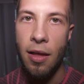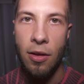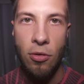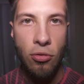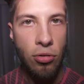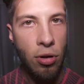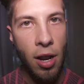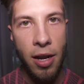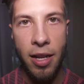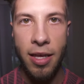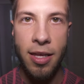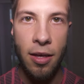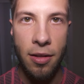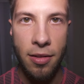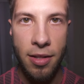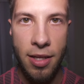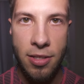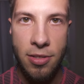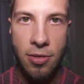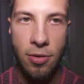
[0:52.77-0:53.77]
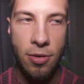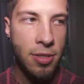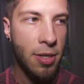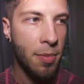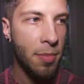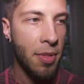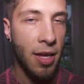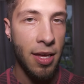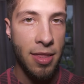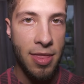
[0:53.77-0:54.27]
chronic illness or
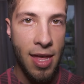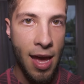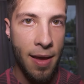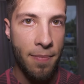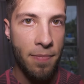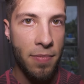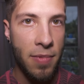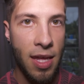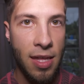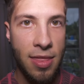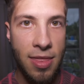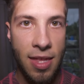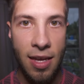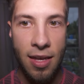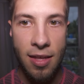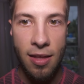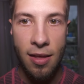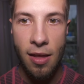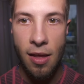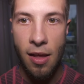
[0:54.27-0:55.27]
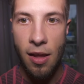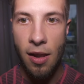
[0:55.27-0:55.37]
something like that. They think